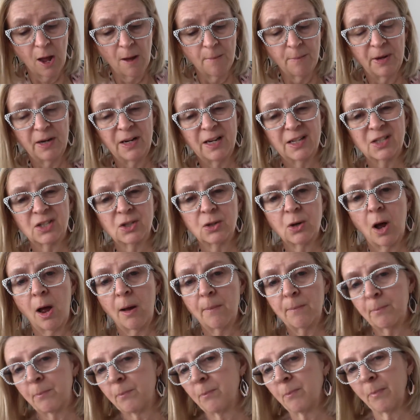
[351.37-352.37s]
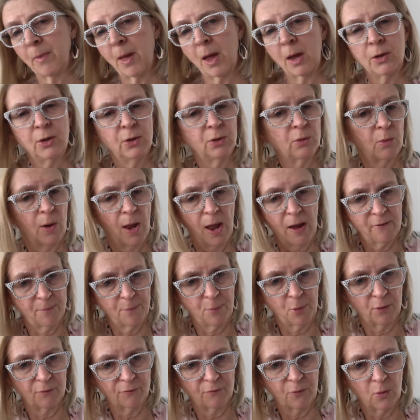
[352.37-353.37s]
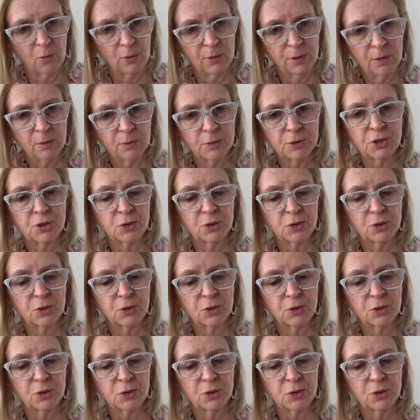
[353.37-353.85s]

but it's not, you don't have a portfolio,